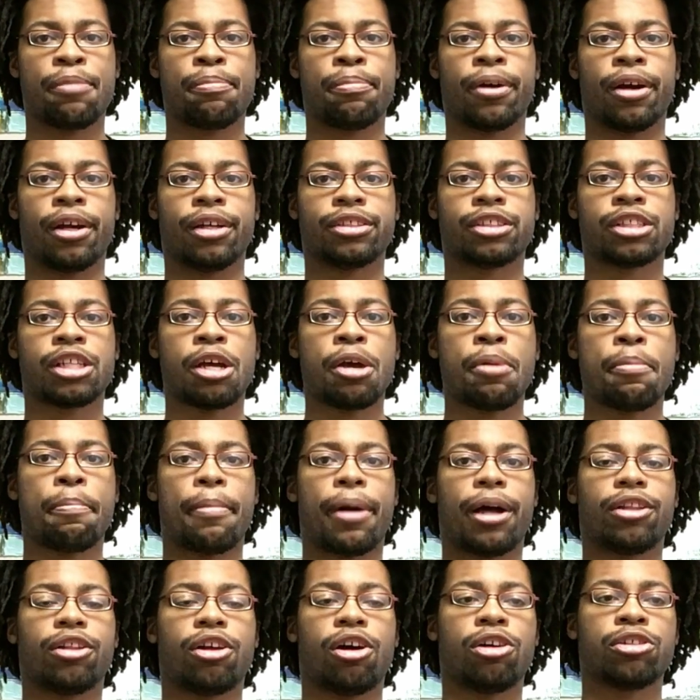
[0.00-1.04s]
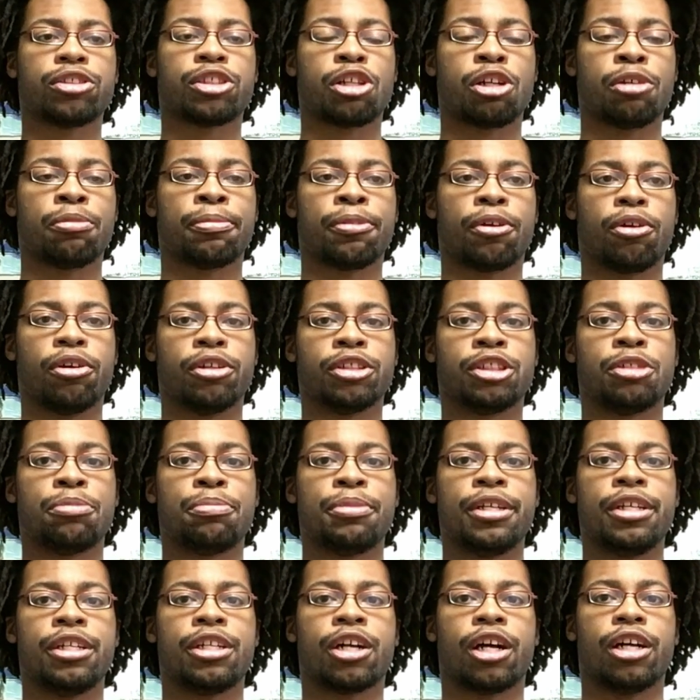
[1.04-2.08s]
but my long-term goal is to
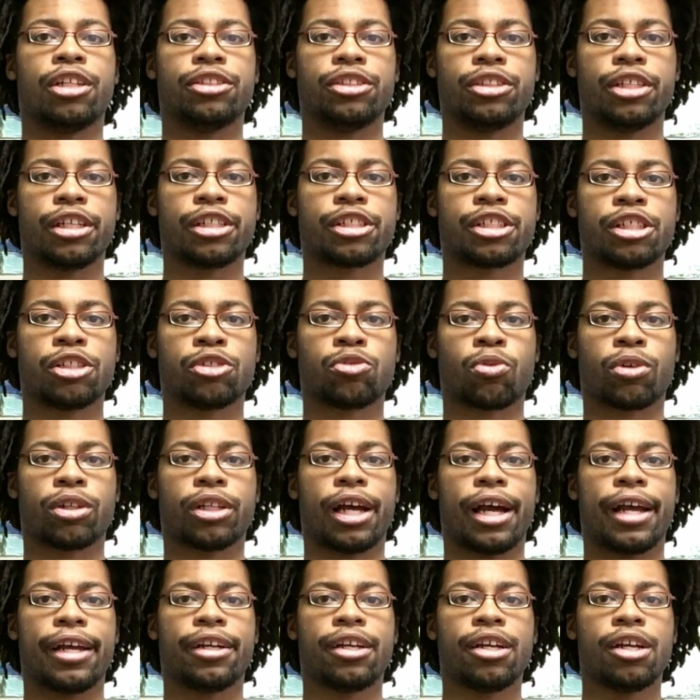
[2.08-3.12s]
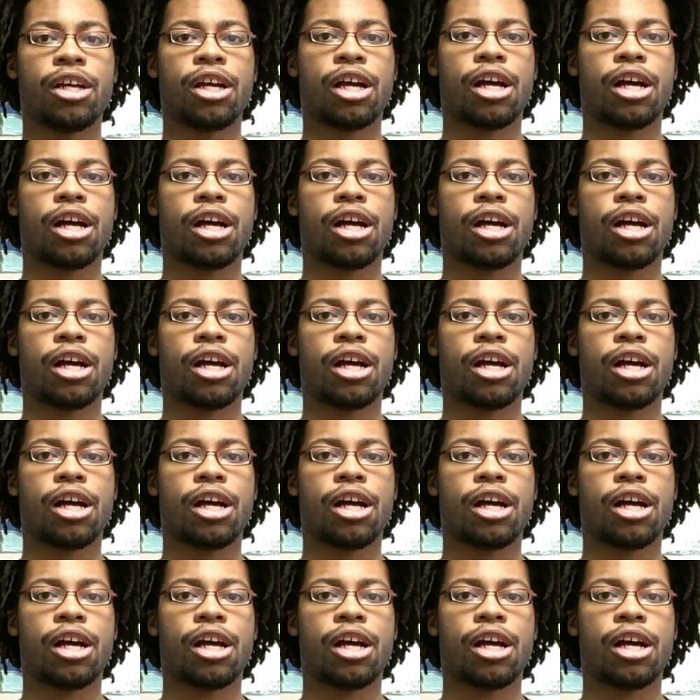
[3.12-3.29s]
be conditioned where like